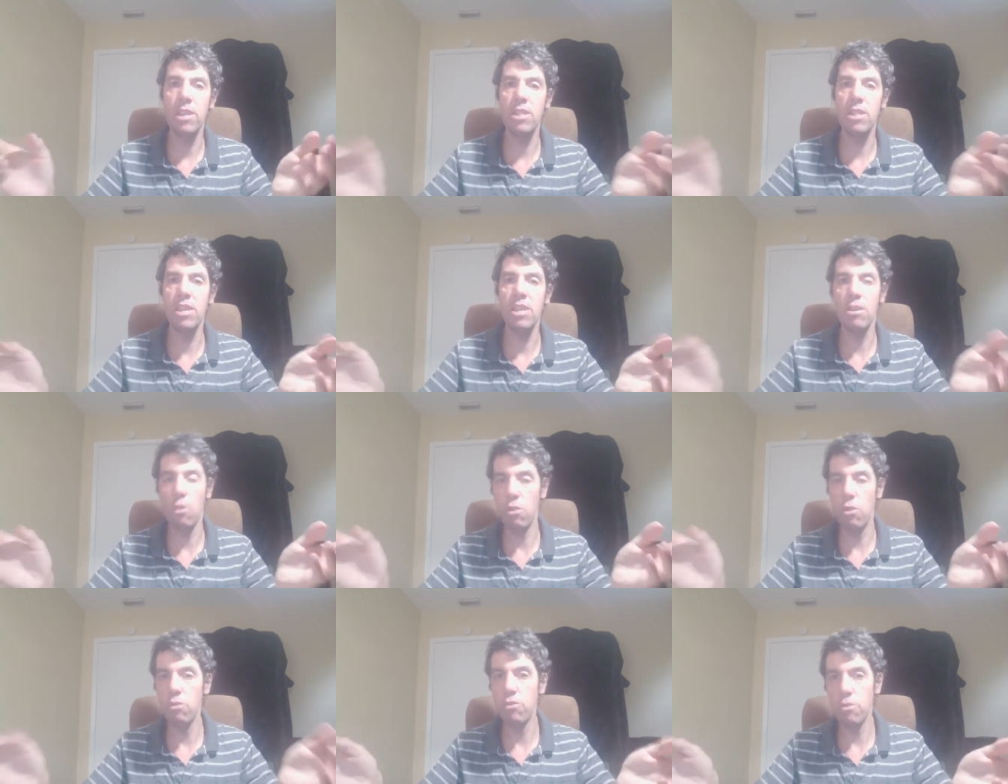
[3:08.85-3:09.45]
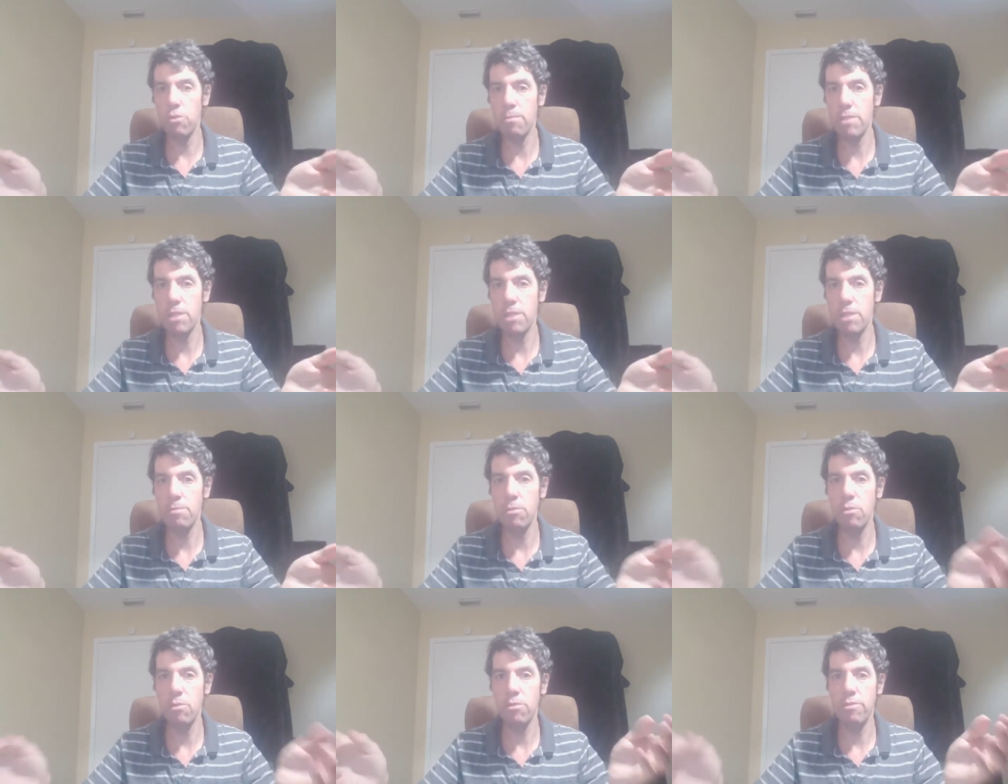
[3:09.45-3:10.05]
I think older
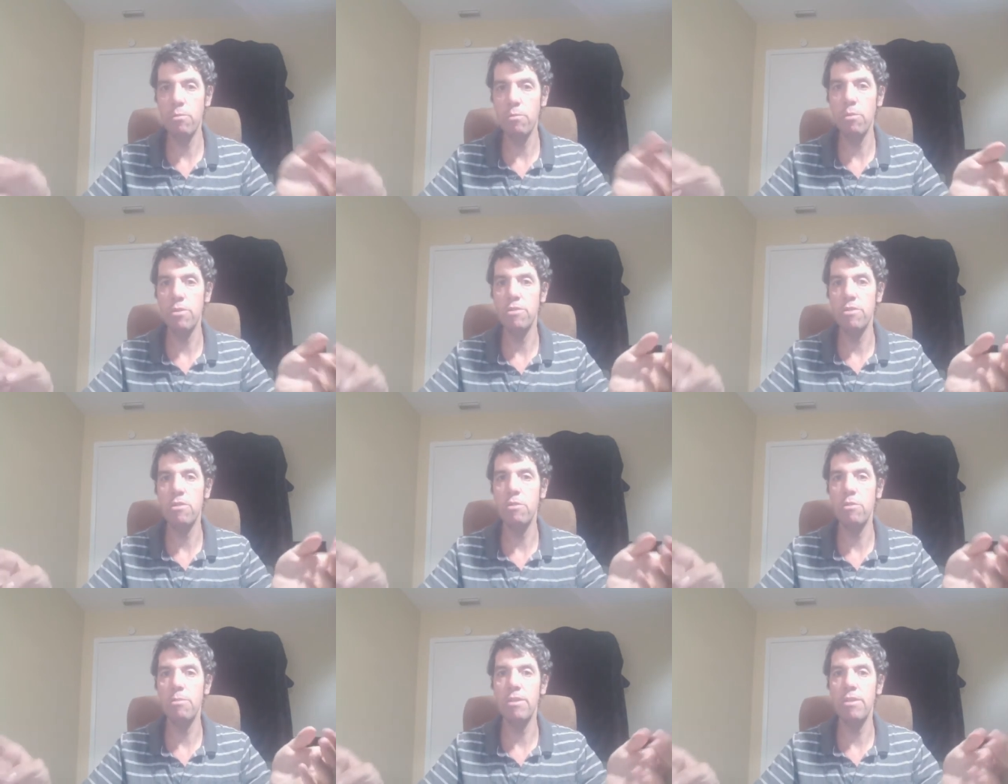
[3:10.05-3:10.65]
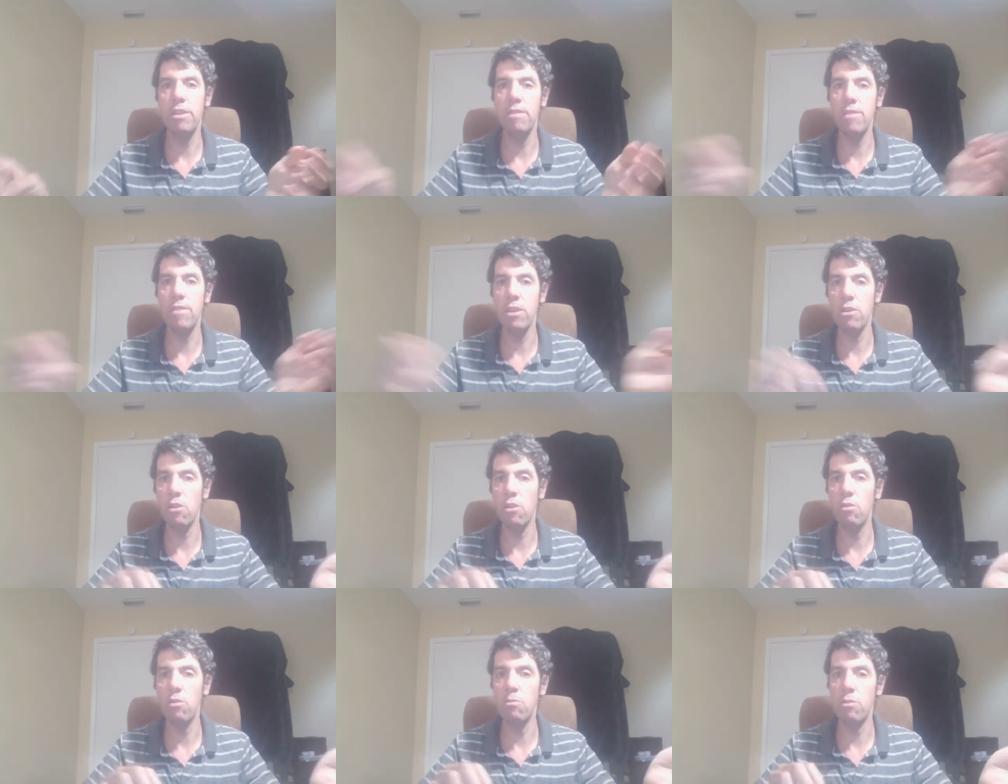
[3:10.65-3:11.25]
people will still believe in
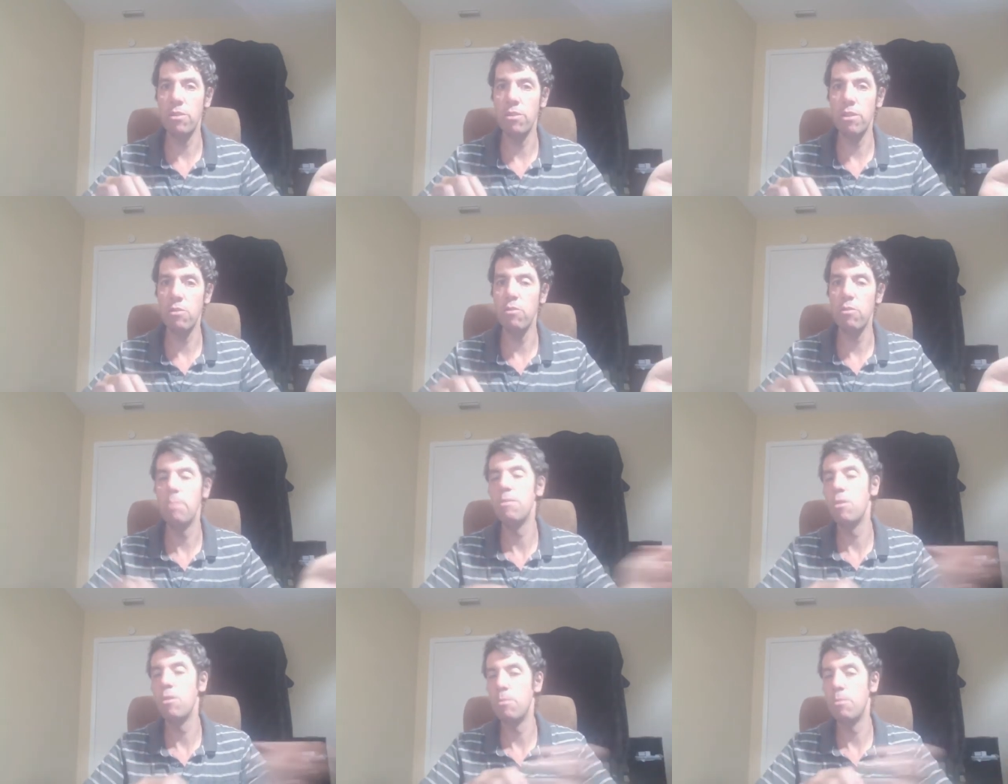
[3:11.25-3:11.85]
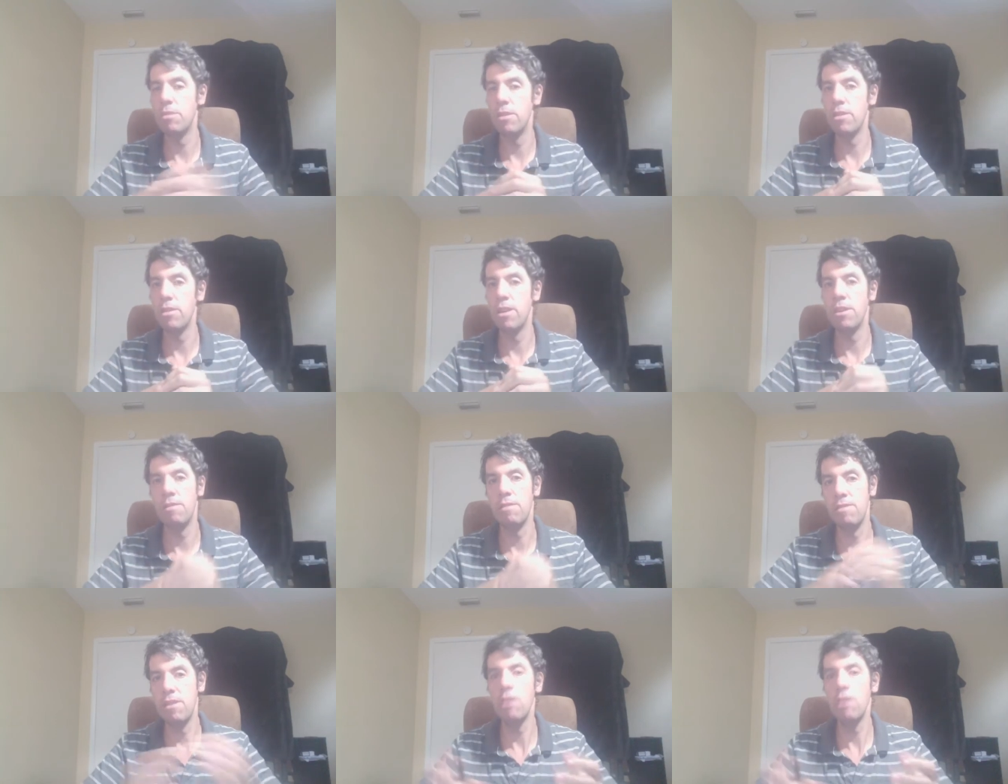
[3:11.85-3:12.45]
gold more than crypto, but a
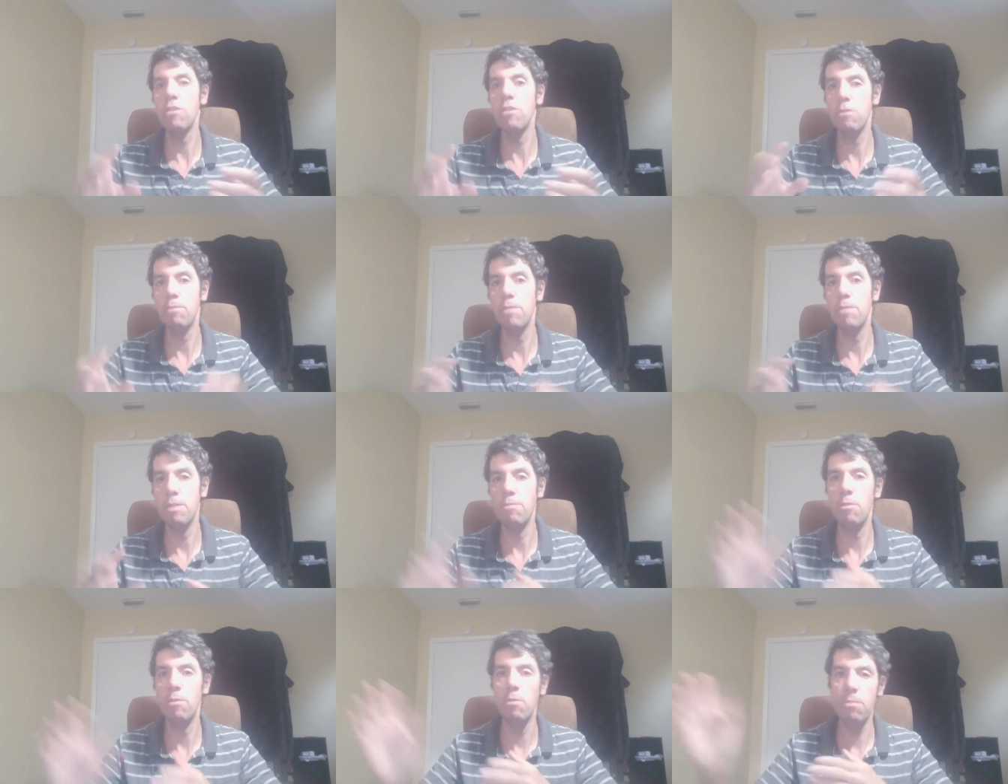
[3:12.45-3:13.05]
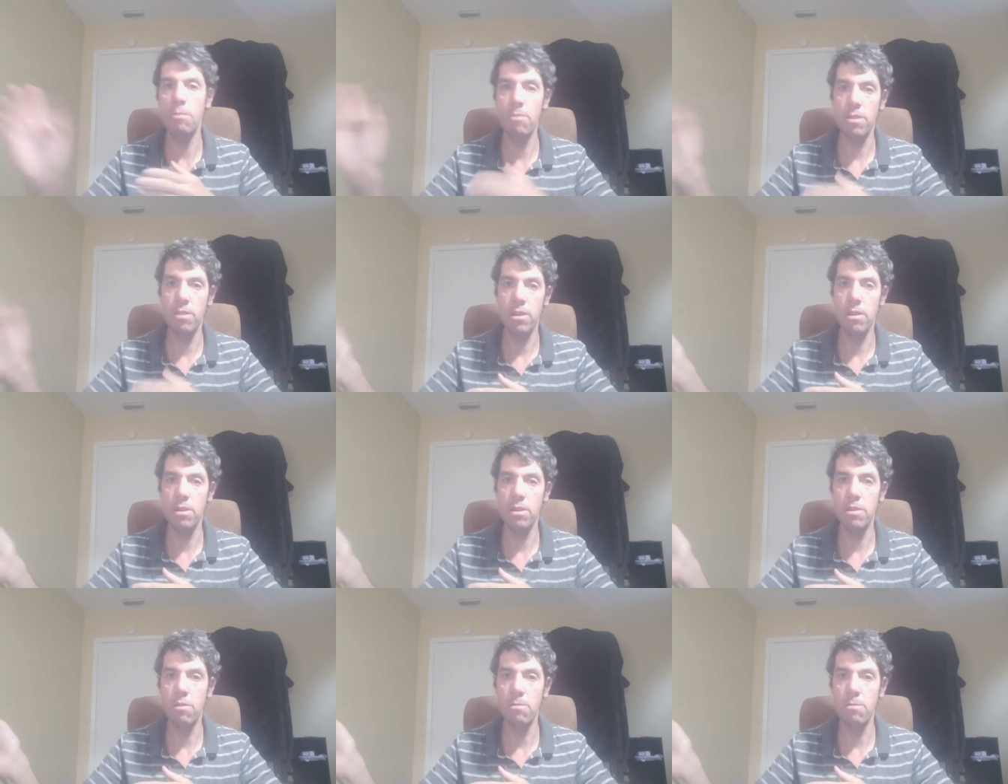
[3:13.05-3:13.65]
lot of younger people will put
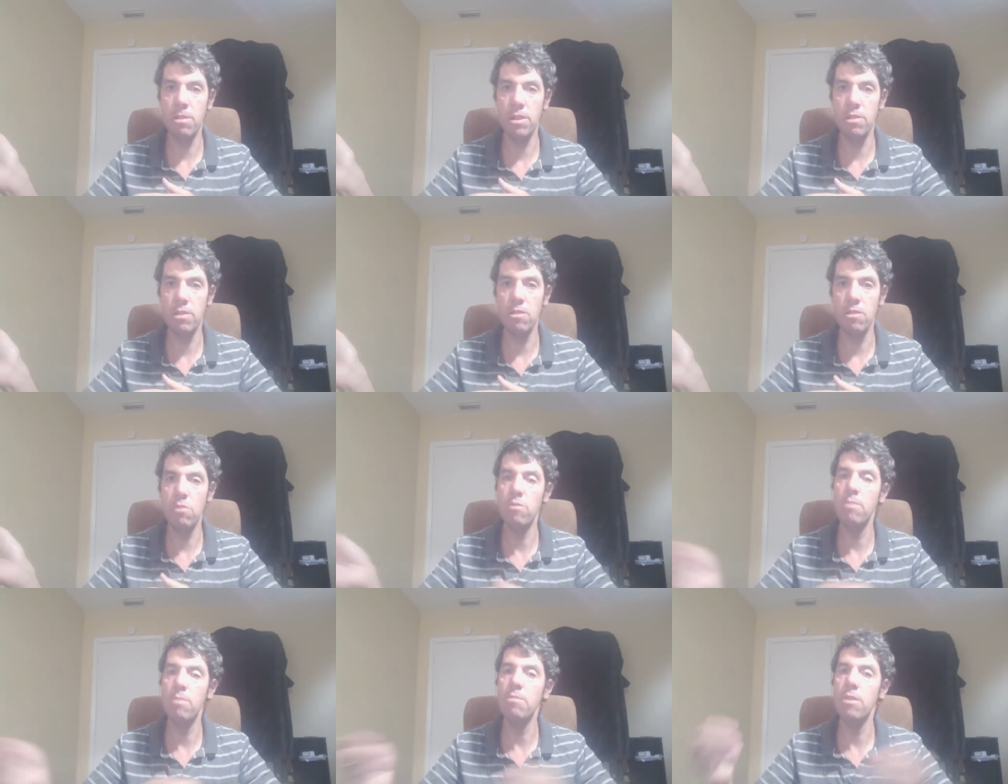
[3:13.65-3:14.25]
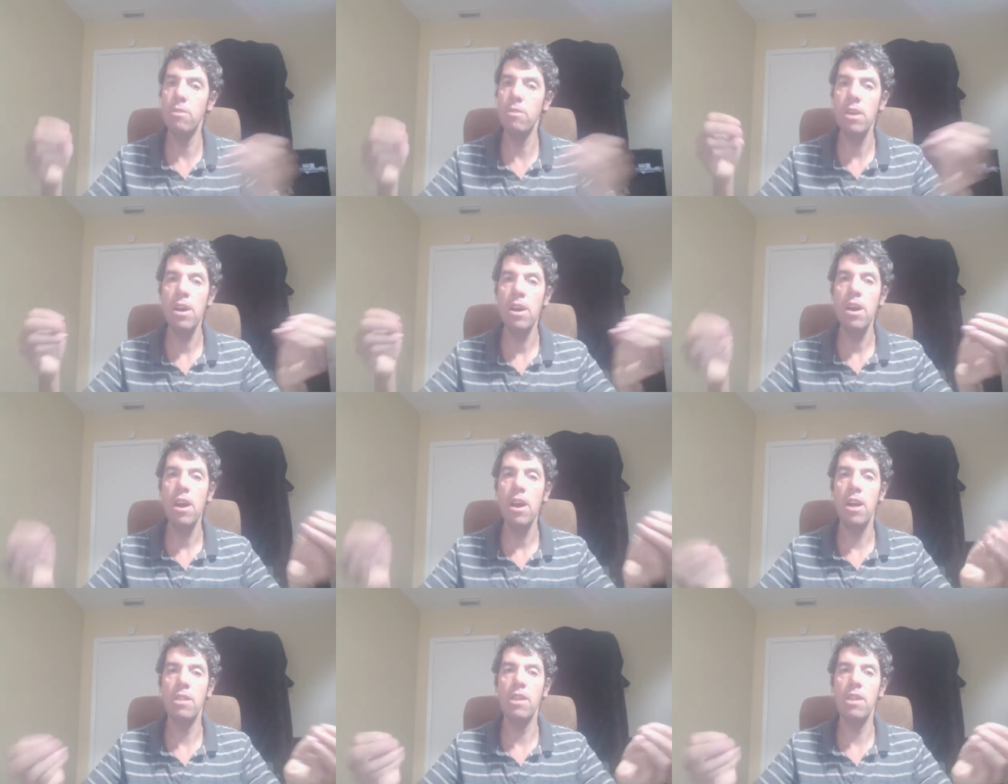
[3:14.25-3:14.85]
their money into crypto.
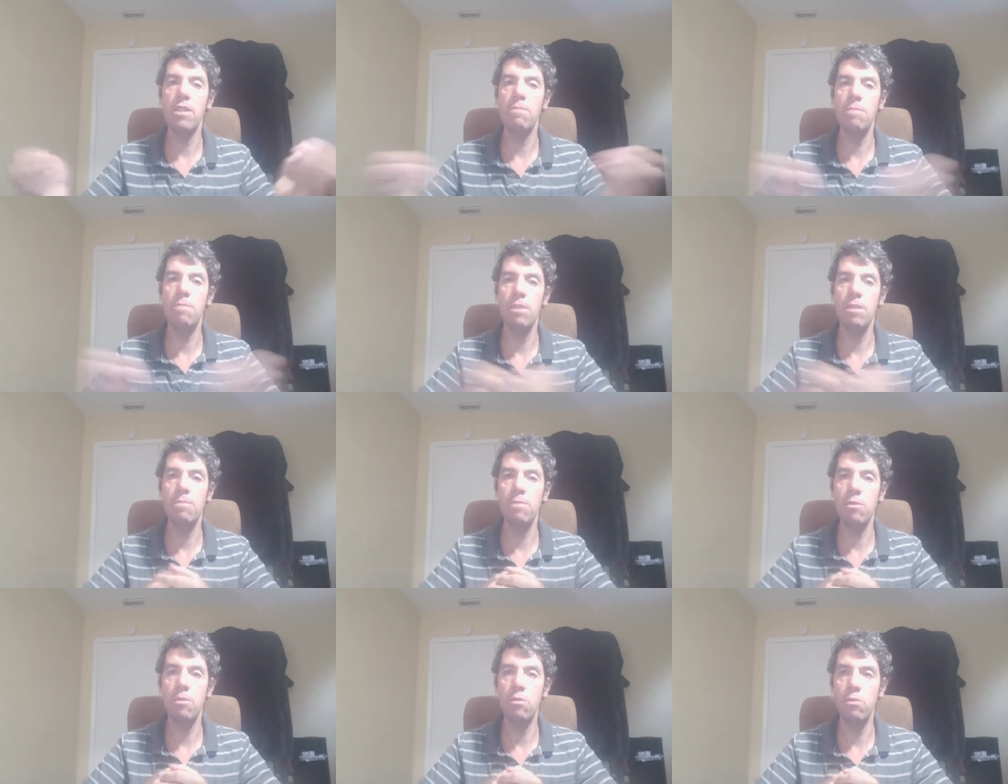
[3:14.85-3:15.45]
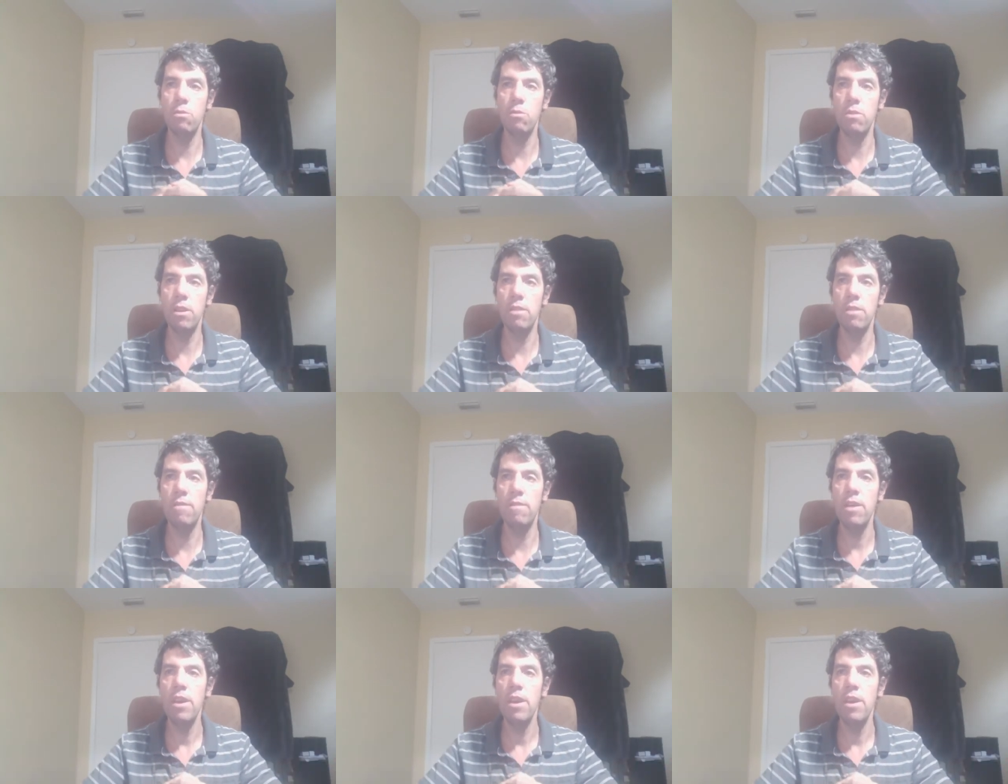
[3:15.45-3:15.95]
A lot of people who live